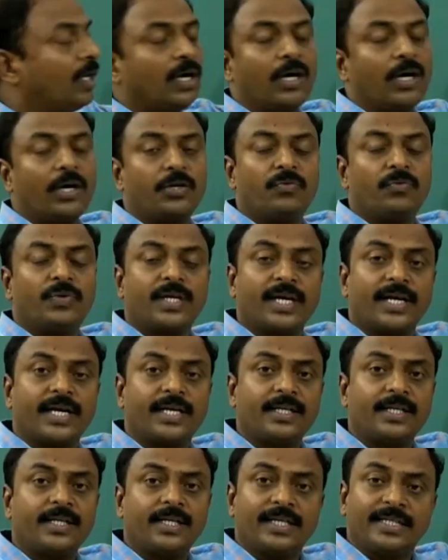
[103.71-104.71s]
or you
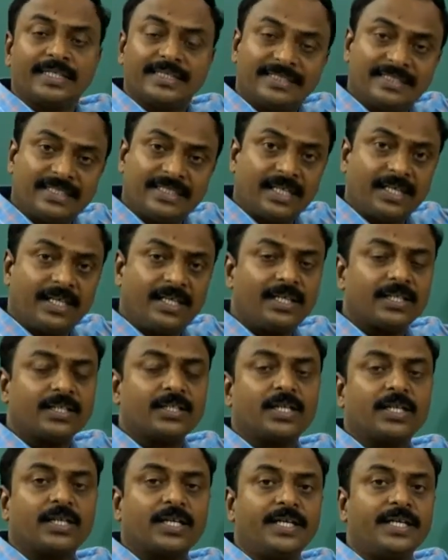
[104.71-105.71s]
can see
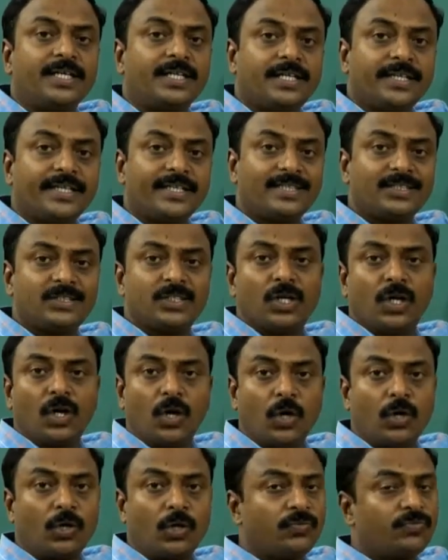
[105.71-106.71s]
the contents
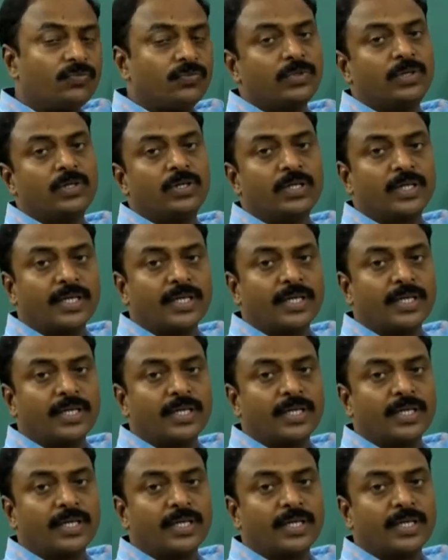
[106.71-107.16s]
of